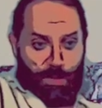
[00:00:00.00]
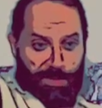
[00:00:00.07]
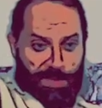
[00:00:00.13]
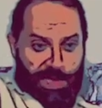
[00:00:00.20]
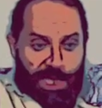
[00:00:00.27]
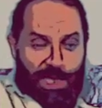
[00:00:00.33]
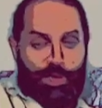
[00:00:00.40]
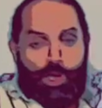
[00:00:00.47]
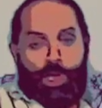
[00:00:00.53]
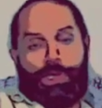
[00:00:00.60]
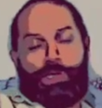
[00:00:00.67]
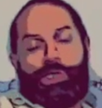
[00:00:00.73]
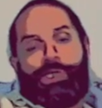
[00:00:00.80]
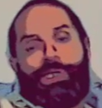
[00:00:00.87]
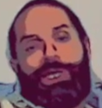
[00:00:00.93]
teach
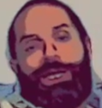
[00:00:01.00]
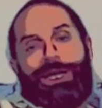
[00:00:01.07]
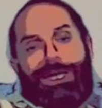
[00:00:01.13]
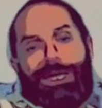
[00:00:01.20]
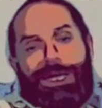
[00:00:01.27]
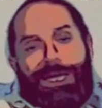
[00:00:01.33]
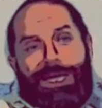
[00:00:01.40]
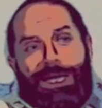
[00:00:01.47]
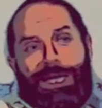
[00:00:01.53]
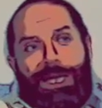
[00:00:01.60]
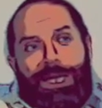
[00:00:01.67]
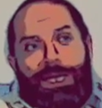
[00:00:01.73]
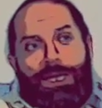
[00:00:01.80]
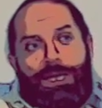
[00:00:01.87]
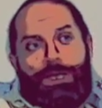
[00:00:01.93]
us
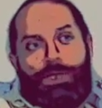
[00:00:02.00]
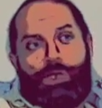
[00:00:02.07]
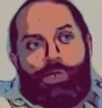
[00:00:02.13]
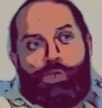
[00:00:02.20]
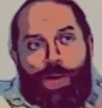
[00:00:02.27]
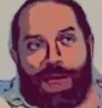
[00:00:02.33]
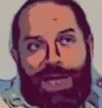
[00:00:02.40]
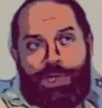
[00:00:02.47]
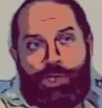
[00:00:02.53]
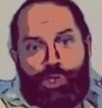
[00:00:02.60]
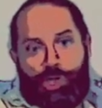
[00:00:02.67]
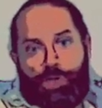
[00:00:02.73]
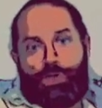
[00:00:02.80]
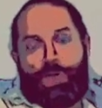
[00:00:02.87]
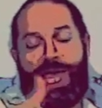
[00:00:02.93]
a
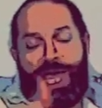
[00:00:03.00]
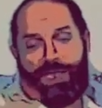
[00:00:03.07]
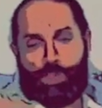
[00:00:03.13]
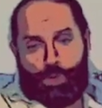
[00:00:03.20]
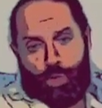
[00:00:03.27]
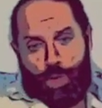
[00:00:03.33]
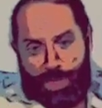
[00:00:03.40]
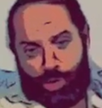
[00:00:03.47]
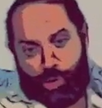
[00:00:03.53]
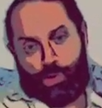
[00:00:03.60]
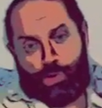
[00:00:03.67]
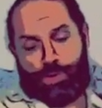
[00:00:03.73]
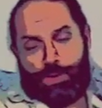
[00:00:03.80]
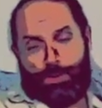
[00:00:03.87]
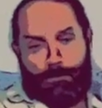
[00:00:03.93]
strategy to ask
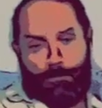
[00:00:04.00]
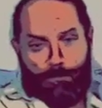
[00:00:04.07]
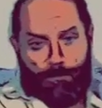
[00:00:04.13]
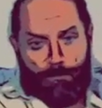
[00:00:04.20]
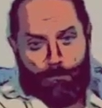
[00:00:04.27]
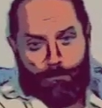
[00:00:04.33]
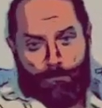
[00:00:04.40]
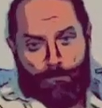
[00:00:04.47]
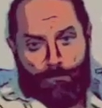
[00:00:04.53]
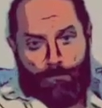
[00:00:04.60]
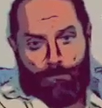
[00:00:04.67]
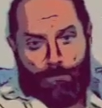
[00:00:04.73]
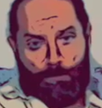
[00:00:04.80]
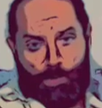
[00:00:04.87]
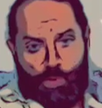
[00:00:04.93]
questions,
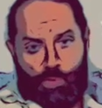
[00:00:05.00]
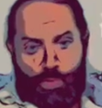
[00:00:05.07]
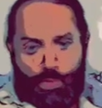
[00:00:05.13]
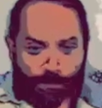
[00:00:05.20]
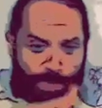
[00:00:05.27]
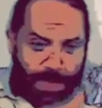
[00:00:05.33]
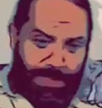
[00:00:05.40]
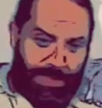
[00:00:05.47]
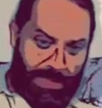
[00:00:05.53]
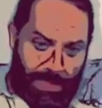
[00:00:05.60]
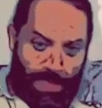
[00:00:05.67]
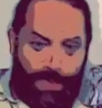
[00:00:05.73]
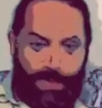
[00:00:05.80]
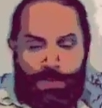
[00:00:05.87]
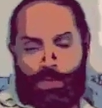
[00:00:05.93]
to
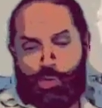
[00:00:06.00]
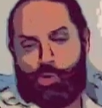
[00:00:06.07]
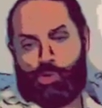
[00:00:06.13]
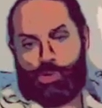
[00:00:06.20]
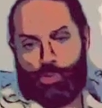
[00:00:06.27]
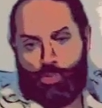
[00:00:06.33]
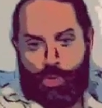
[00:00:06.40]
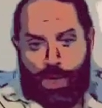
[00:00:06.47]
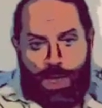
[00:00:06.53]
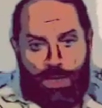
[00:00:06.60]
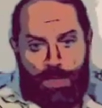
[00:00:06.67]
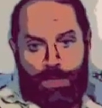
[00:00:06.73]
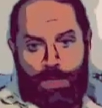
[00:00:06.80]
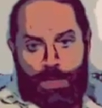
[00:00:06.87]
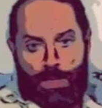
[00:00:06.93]
investigate in a certain way.
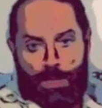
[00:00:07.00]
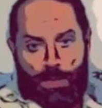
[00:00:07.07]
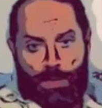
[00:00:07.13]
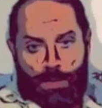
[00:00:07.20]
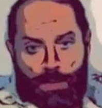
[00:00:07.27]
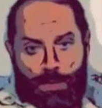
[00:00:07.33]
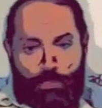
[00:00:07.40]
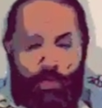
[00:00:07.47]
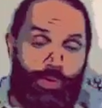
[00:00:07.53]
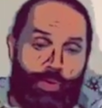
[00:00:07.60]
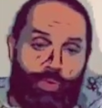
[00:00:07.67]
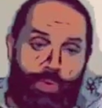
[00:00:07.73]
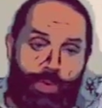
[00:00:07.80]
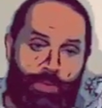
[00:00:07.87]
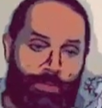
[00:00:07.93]
Of
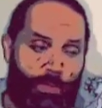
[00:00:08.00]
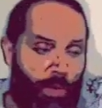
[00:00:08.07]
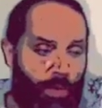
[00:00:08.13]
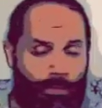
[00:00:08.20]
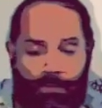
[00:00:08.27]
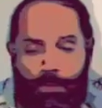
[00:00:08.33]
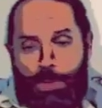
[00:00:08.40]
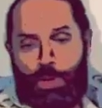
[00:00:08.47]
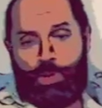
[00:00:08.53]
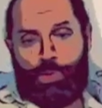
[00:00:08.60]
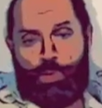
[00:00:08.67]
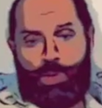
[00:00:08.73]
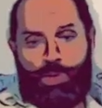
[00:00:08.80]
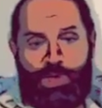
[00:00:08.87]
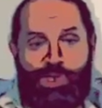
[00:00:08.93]
course, we are all familiar
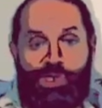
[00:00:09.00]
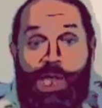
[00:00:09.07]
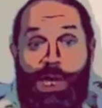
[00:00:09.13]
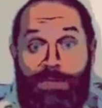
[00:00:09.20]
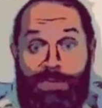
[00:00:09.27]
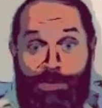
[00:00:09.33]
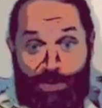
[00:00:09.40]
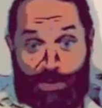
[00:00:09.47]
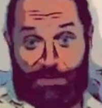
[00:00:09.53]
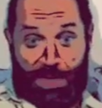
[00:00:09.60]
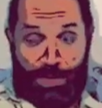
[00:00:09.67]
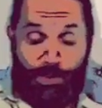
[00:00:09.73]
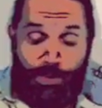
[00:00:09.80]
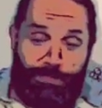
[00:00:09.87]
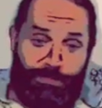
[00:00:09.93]
with the scientific
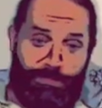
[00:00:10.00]
method,